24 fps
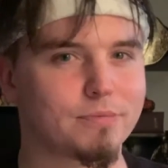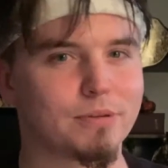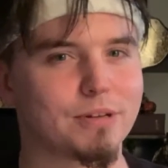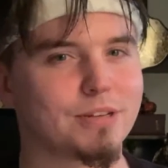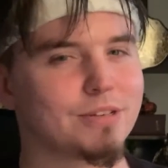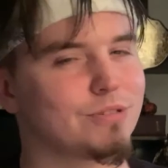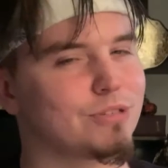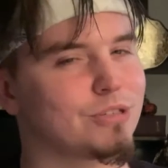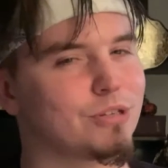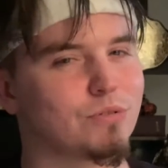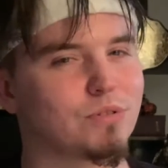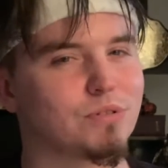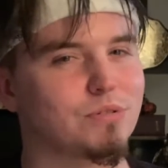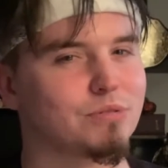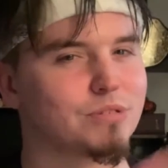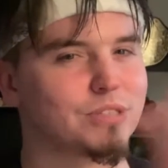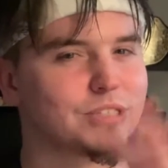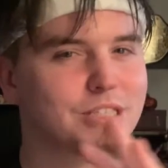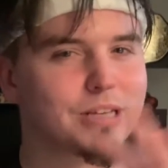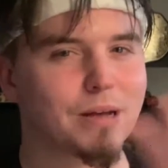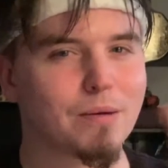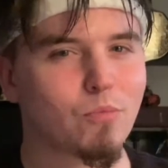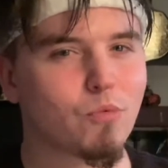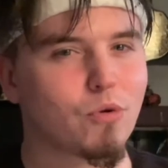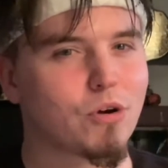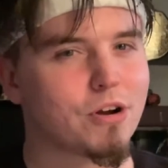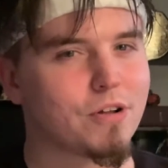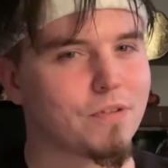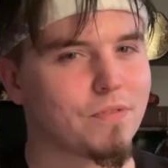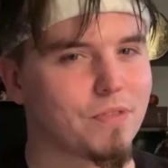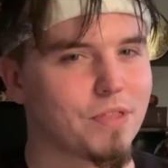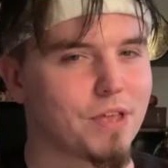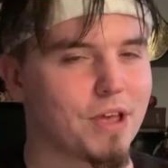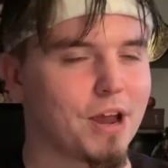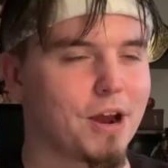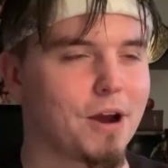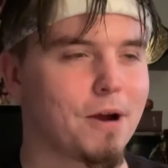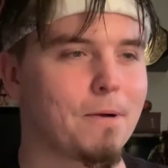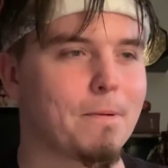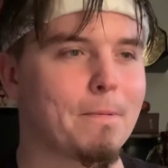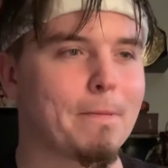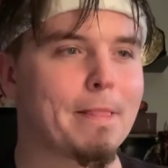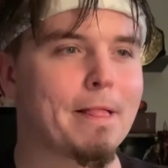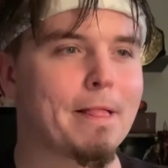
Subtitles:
so it was somewhere in there.